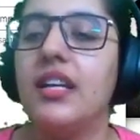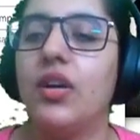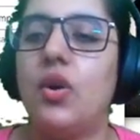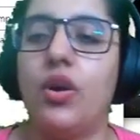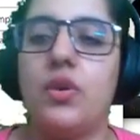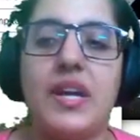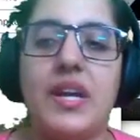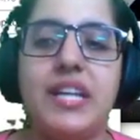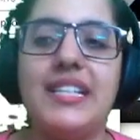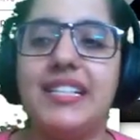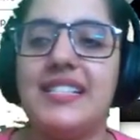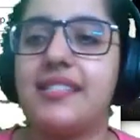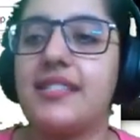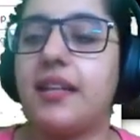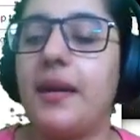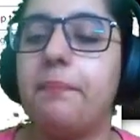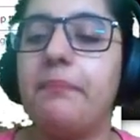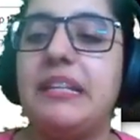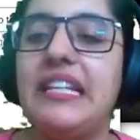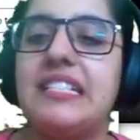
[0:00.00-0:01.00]
All right. It's
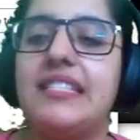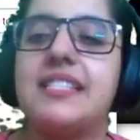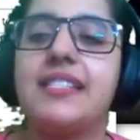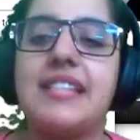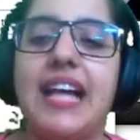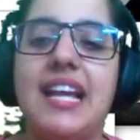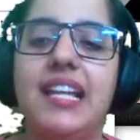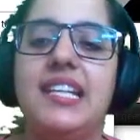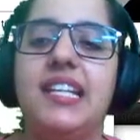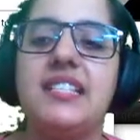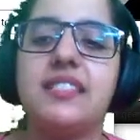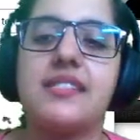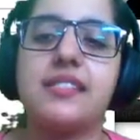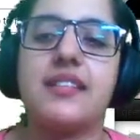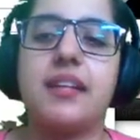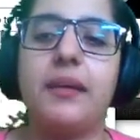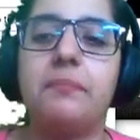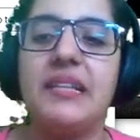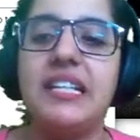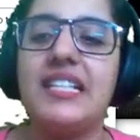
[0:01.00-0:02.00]
complete silence,
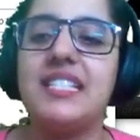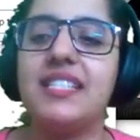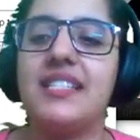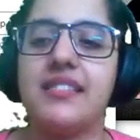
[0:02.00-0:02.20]
complete